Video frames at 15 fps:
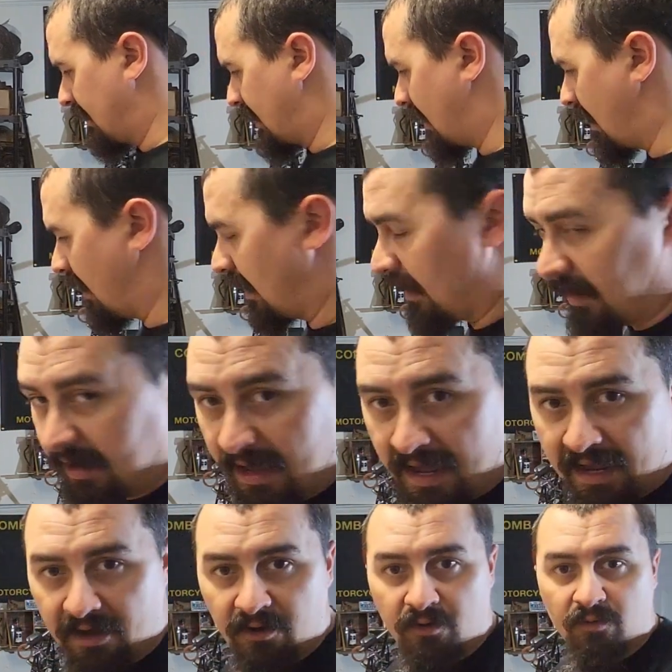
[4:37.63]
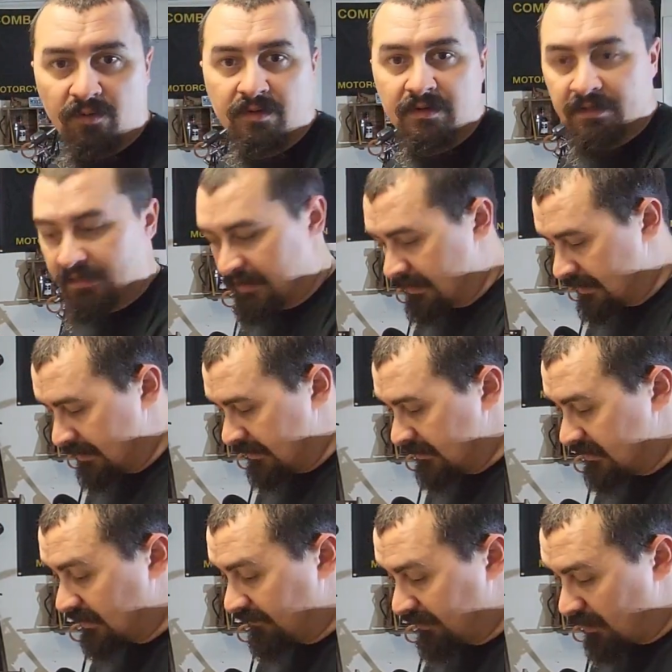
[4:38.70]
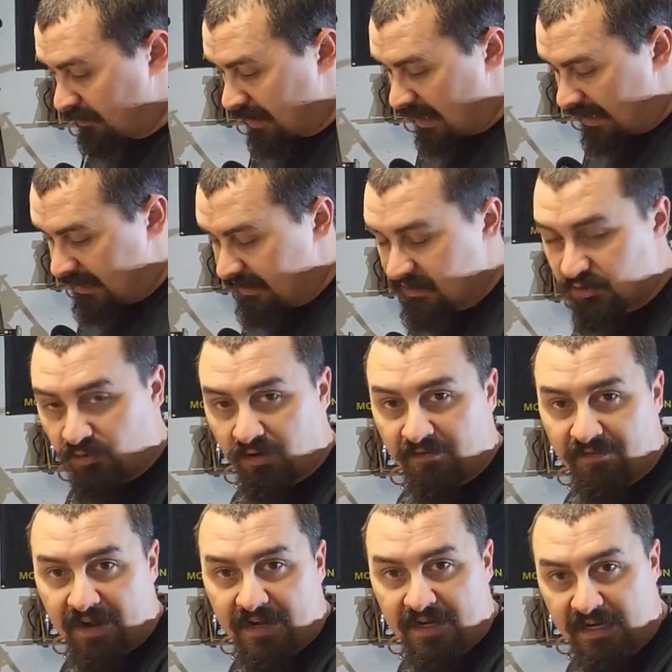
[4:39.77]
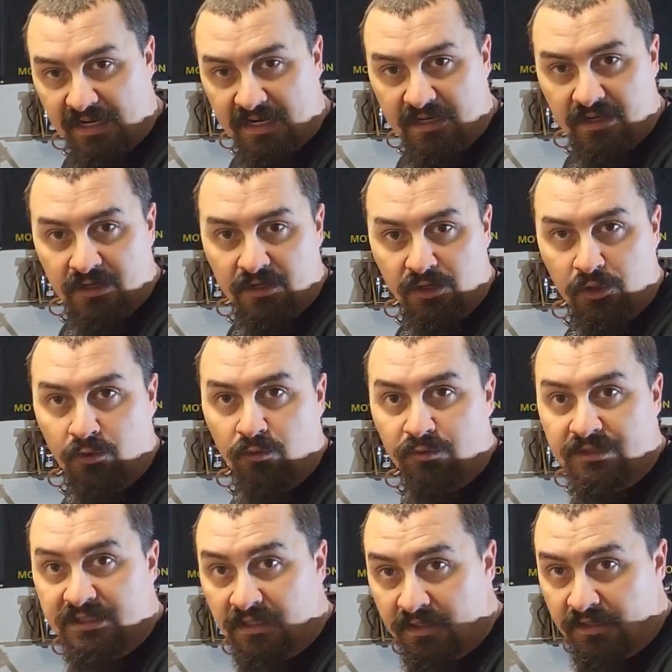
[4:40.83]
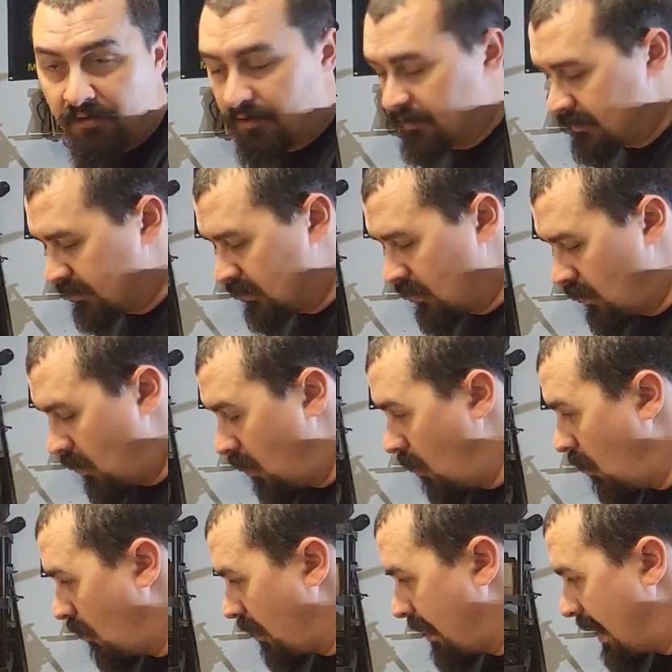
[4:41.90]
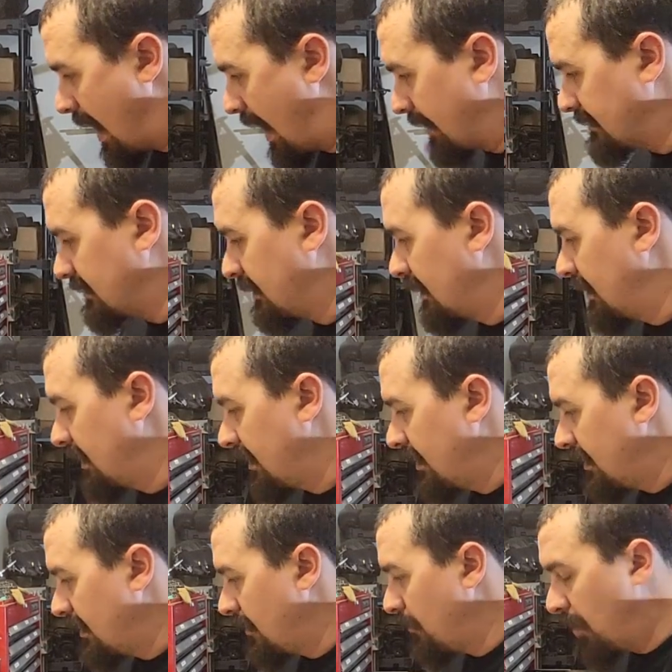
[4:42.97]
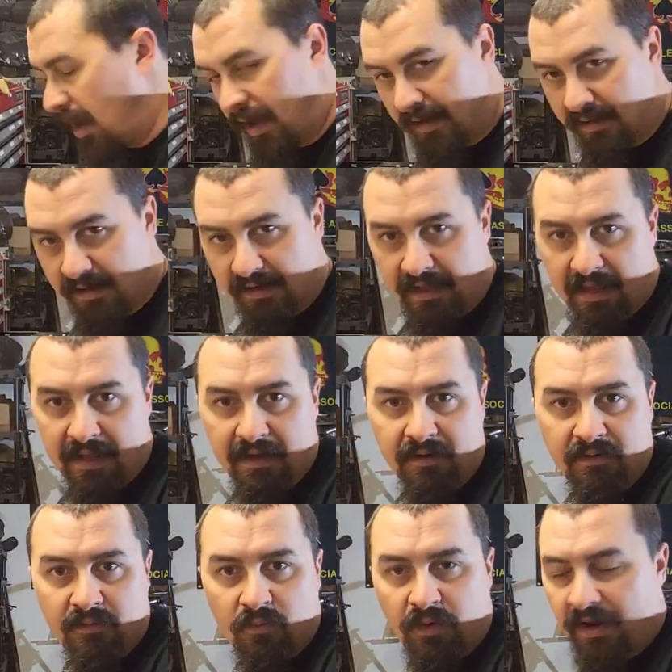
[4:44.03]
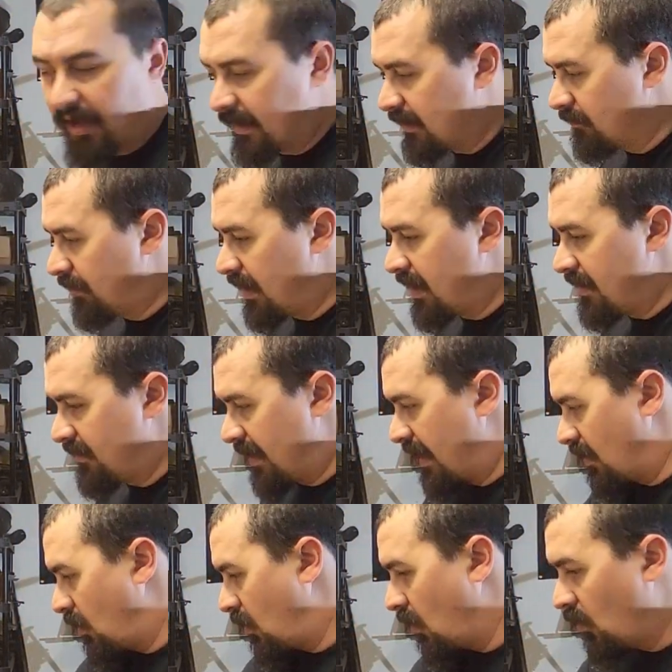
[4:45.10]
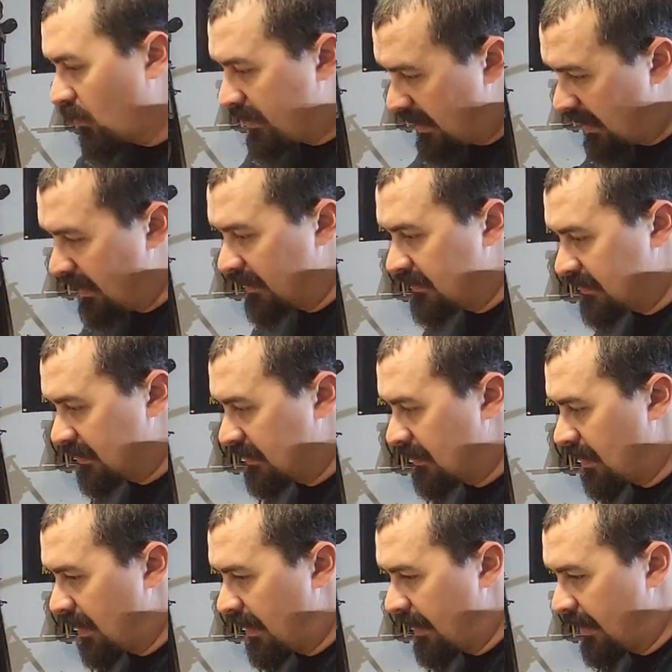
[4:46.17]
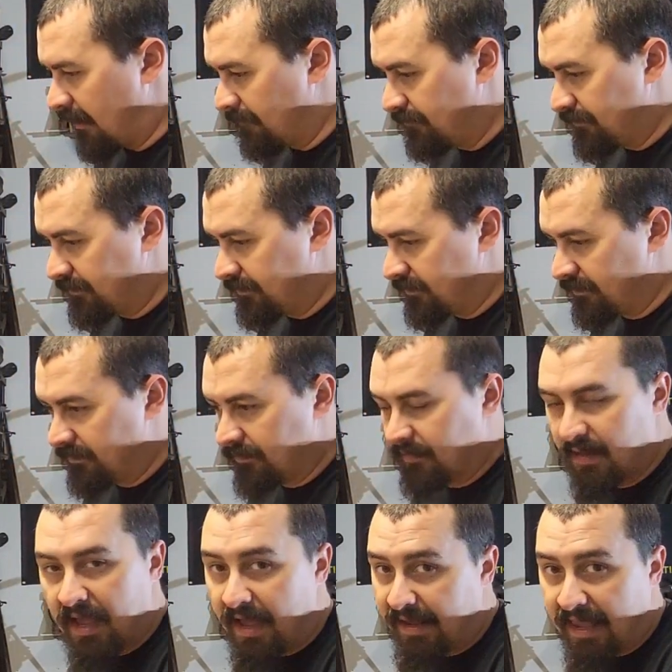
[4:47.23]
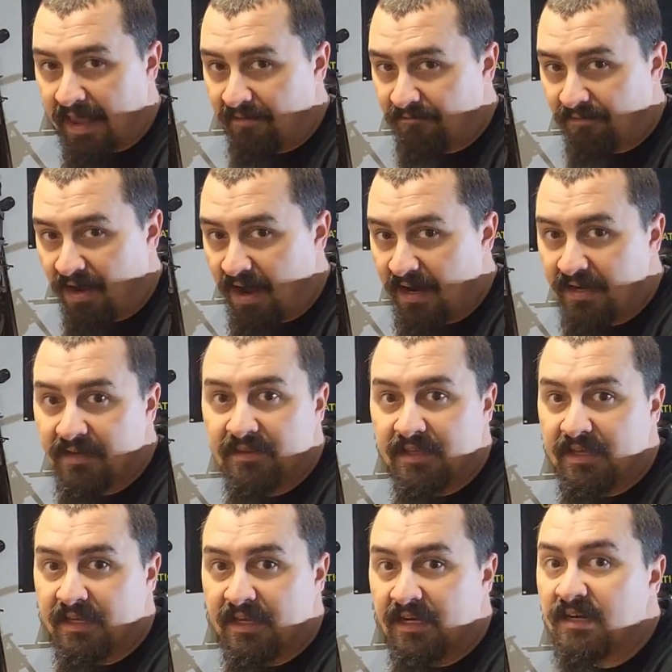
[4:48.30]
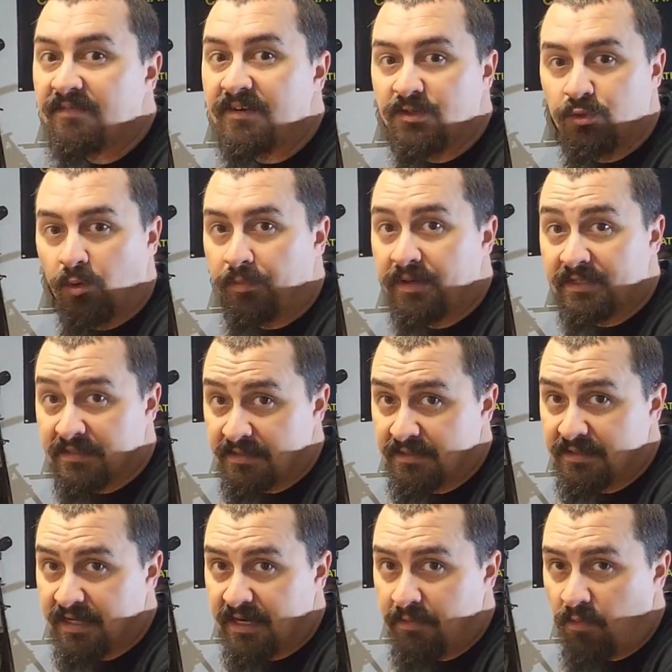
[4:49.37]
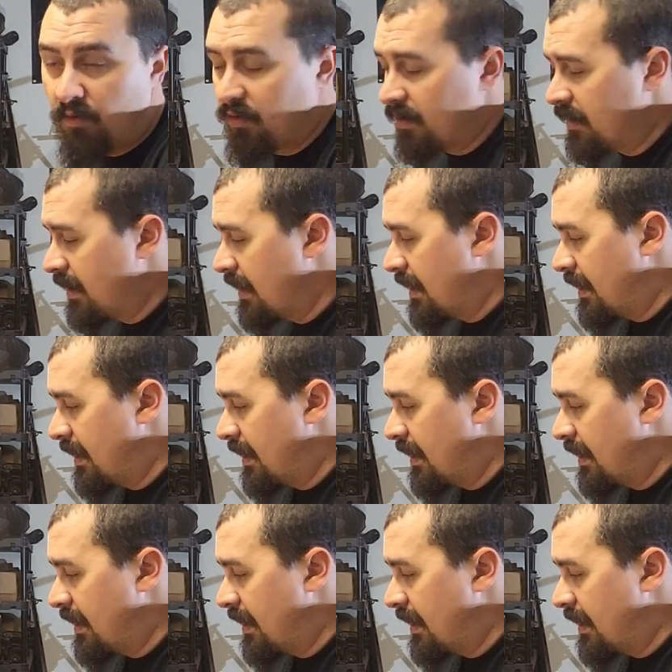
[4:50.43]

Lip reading: how severe that is, or if I need new cylinders or not. But again, when I can buy that whole kit, I can't find the individual pistons anymore.